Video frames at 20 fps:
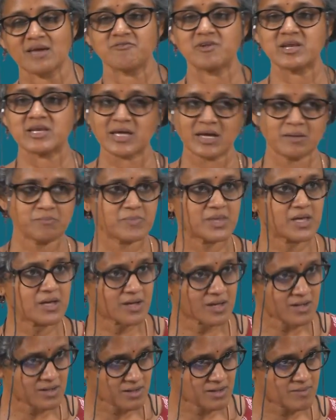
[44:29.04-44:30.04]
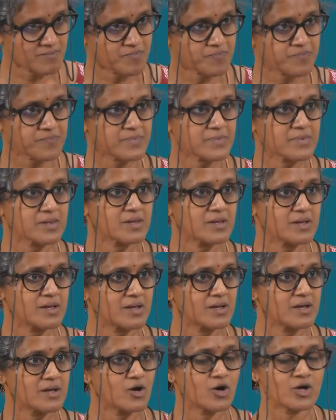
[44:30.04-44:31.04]
every time they are
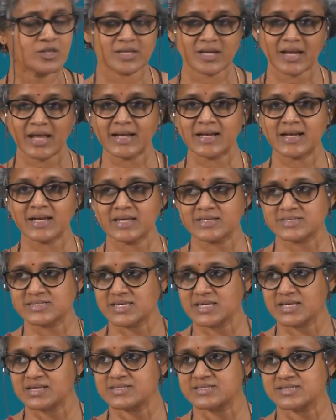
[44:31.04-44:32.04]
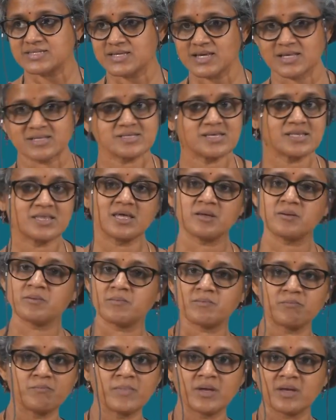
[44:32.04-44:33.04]
on the right leg single stance and they
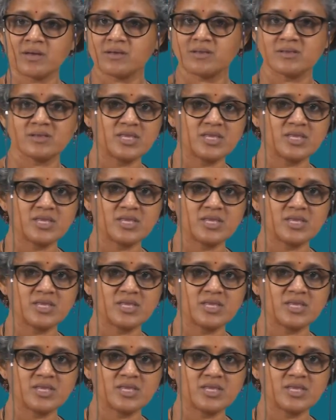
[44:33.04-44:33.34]
may,